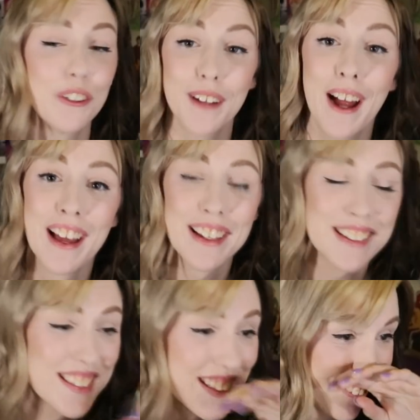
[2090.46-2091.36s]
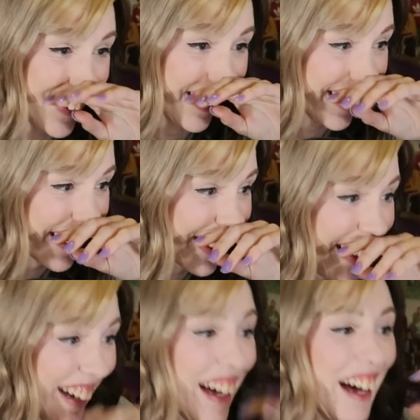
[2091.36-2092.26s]
you guys. Fuck.
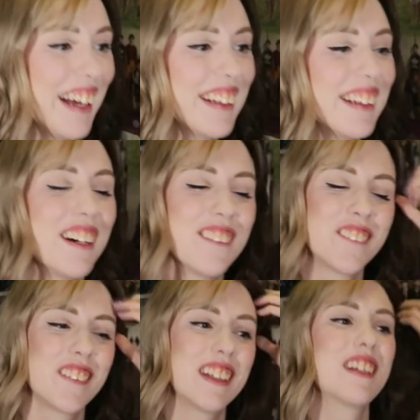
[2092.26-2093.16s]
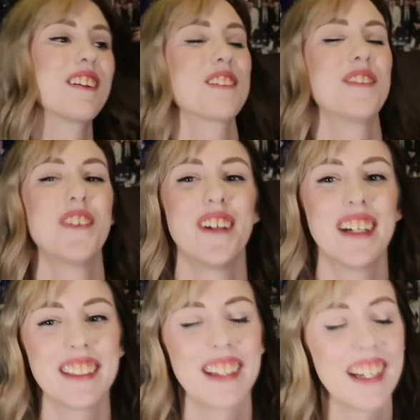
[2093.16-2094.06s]
I love your
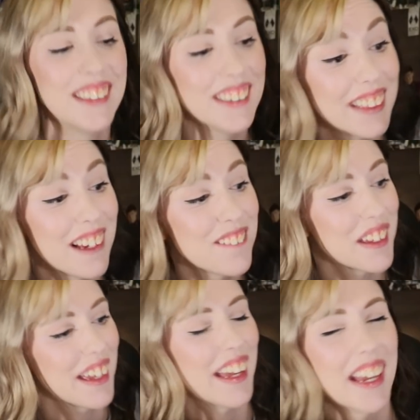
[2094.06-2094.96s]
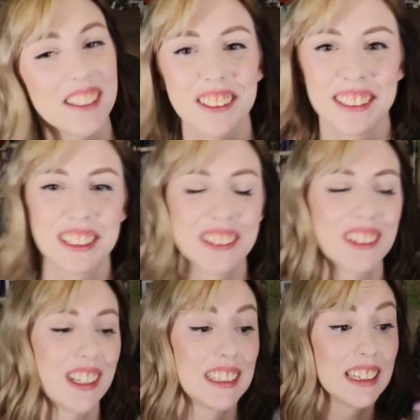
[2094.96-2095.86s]
support. I love everything that you
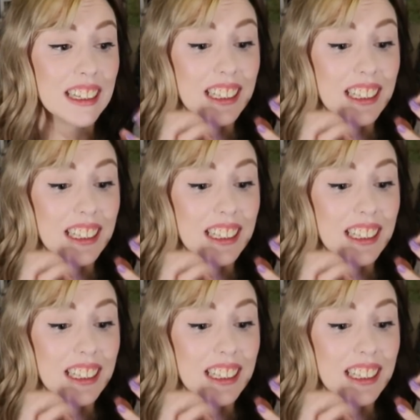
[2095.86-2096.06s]
do. I just